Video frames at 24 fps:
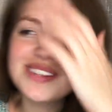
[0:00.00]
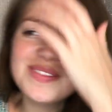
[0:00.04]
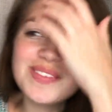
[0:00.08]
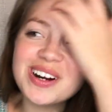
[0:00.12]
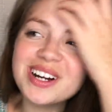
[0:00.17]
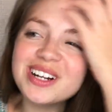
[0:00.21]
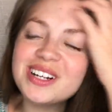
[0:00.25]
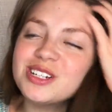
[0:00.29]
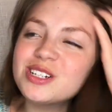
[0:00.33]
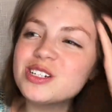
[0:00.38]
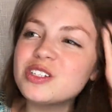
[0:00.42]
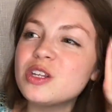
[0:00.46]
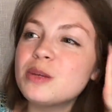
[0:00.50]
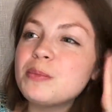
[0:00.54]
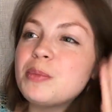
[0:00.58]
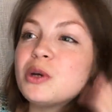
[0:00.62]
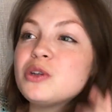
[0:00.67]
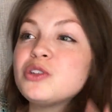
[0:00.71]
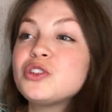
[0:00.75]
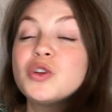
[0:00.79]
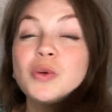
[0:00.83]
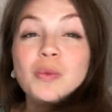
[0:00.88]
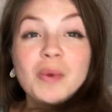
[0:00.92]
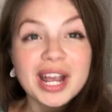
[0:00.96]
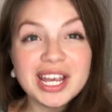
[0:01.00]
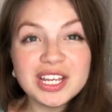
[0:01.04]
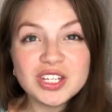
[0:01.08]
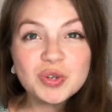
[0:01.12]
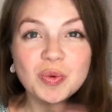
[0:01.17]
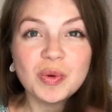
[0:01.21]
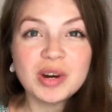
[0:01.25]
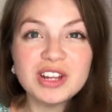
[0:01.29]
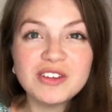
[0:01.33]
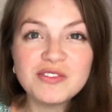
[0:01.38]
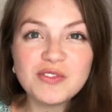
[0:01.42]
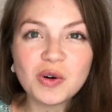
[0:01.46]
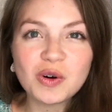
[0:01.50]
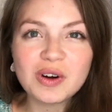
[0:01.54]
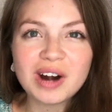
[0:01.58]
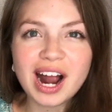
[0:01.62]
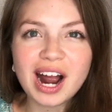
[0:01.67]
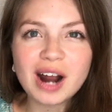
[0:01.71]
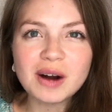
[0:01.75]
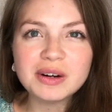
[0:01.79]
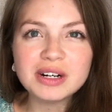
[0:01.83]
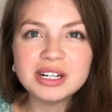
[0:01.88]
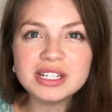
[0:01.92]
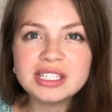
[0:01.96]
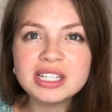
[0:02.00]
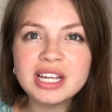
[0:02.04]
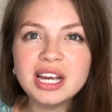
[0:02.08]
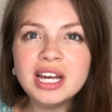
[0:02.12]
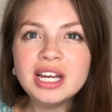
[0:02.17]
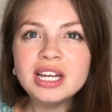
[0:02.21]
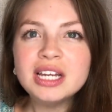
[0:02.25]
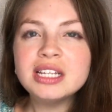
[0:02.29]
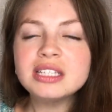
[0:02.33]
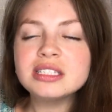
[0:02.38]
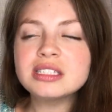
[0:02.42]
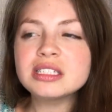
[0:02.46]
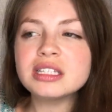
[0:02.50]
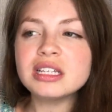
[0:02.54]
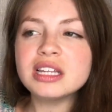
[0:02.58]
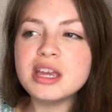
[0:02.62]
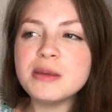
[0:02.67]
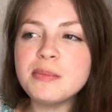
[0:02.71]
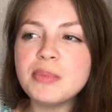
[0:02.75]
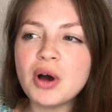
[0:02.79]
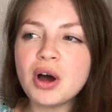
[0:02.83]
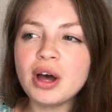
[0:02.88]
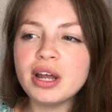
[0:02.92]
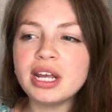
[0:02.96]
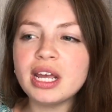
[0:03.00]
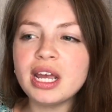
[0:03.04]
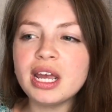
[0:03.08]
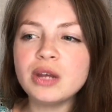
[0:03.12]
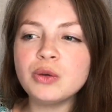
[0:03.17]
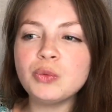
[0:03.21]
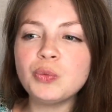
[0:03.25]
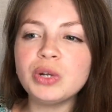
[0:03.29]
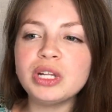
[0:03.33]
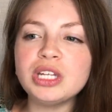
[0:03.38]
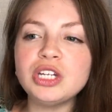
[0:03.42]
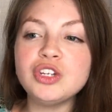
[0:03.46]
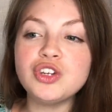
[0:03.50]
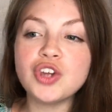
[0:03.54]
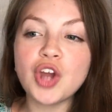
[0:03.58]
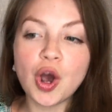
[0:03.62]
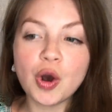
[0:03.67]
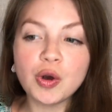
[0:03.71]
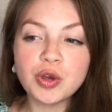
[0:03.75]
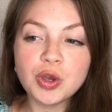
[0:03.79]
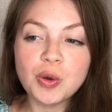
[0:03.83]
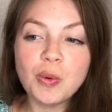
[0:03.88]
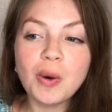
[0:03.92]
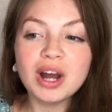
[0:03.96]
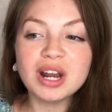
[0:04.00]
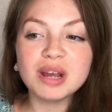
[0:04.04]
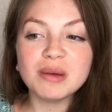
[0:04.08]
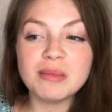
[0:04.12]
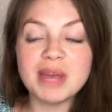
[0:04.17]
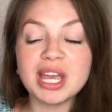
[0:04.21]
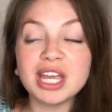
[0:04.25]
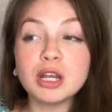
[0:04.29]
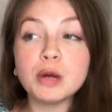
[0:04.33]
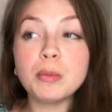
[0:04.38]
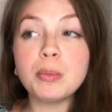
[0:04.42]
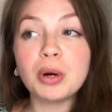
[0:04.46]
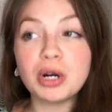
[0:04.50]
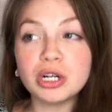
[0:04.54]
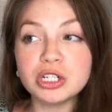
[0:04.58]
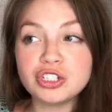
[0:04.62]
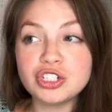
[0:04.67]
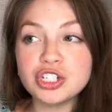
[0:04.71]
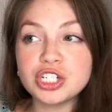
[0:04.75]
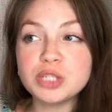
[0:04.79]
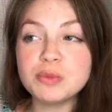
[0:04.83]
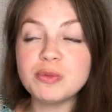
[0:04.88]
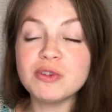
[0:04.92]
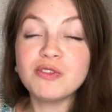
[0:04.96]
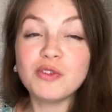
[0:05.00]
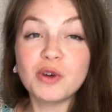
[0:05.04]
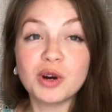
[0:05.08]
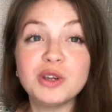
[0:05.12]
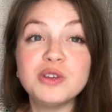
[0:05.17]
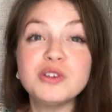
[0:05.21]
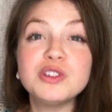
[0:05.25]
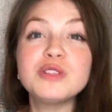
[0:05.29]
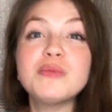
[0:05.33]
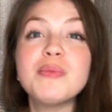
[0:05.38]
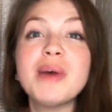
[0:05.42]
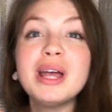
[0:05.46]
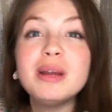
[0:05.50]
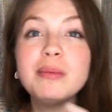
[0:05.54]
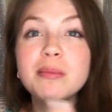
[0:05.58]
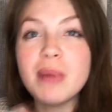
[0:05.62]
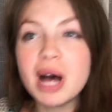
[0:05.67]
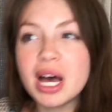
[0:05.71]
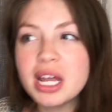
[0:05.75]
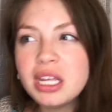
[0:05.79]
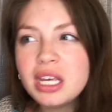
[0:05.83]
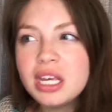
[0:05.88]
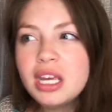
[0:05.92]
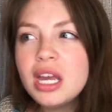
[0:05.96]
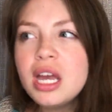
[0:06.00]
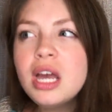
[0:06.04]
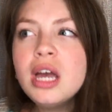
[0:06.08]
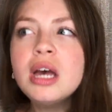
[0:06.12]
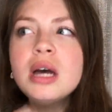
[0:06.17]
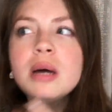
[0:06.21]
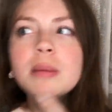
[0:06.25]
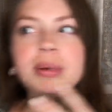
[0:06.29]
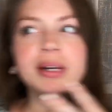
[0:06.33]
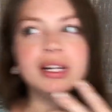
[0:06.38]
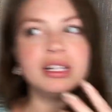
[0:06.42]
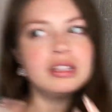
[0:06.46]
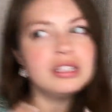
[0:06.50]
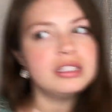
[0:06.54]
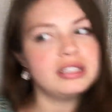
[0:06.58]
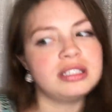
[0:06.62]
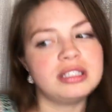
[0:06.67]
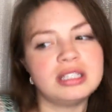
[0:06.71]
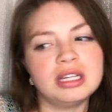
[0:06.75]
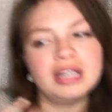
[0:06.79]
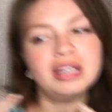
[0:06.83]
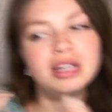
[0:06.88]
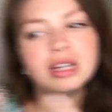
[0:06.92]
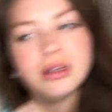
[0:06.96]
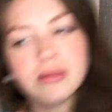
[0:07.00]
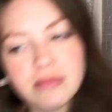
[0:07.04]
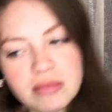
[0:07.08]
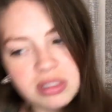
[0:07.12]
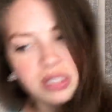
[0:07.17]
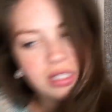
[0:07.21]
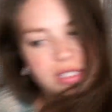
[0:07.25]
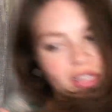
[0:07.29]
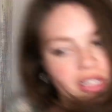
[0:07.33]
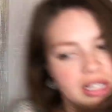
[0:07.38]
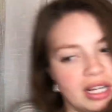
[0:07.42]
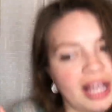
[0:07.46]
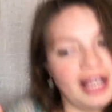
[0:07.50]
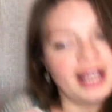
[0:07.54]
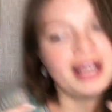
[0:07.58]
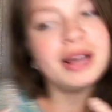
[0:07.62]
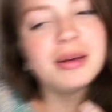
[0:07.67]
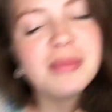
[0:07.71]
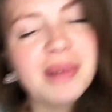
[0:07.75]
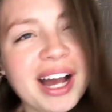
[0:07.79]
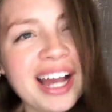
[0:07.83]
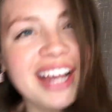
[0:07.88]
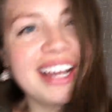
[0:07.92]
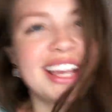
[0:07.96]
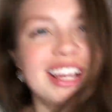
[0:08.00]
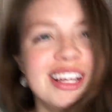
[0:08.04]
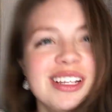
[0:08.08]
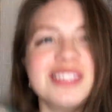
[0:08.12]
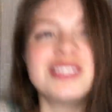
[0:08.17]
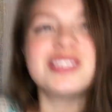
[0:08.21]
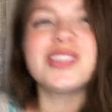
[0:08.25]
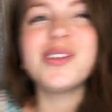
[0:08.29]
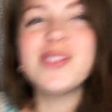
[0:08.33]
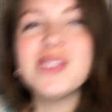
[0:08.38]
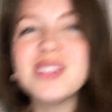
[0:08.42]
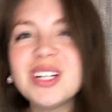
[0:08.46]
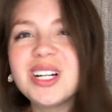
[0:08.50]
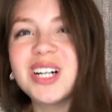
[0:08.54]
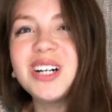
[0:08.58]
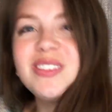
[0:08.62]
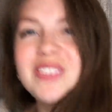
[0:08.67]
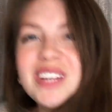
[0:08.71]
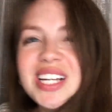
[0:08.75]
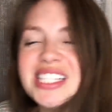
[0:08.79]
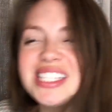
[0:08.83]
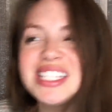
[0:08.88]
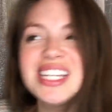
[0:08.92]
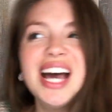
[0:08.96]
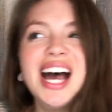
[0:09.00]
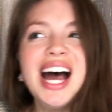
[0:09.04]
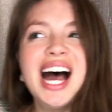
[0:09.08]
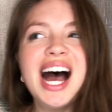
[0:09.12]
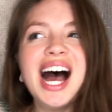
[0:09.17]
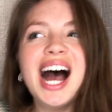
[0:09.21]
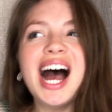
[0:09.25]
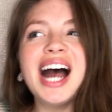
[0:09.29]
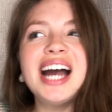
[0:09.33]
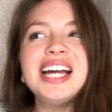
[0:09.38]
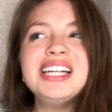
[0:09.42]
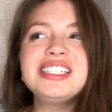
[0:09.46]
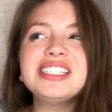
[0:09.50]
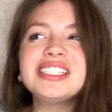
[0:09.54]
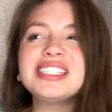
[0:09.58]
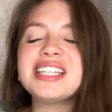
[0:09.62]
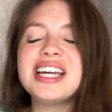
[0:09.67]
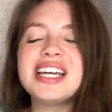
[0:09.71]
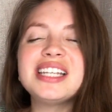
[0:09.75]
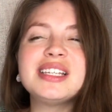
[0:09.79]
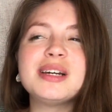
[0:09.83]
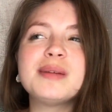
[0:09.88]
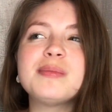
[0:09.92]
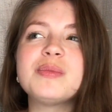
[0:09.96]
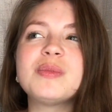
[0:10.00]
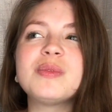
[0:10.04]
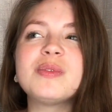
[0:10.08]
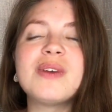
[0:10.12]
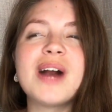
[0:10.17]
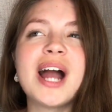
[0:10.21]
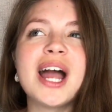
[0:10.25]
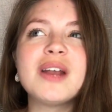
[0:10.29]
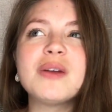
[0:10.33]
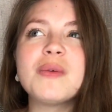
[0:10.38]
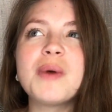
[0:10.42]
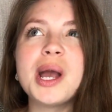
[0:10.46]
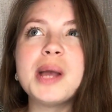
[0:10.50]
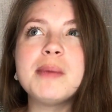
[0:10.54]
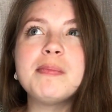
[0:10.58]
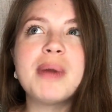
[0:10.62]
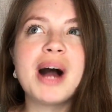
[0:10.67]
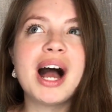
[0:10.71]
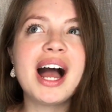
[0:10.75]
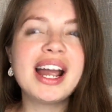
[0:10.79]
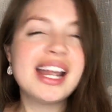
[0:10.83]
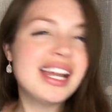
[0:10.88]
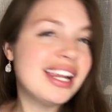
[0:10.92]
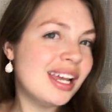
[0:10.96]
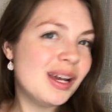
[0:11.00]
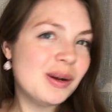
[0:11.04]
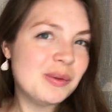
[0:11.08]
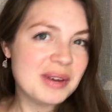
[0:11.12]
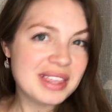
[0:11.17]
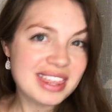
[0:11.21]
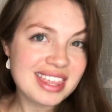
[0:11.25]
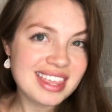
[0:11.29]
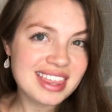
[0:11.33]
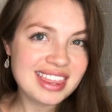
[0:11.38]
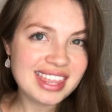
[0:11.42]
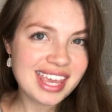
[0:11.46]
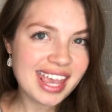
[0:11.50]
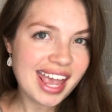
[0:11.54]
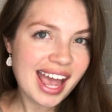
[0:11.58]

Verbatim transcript: where you're supposed to wait twenty-four hours, sleep on it, and really know you want to make a purchase before you spend money. But at the same time, I get so nervous. I just end up right away buying it within the